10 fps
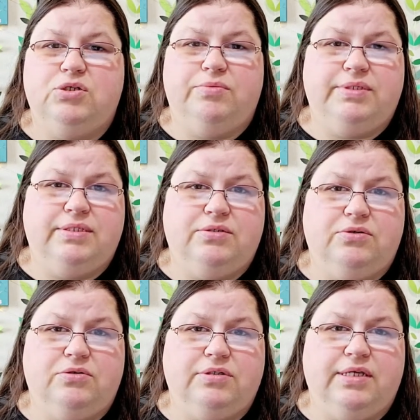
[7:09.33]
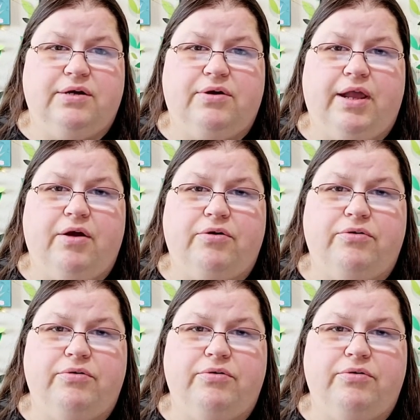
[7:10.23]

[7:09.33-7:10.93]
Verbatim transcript: and Mrs. Dursley or character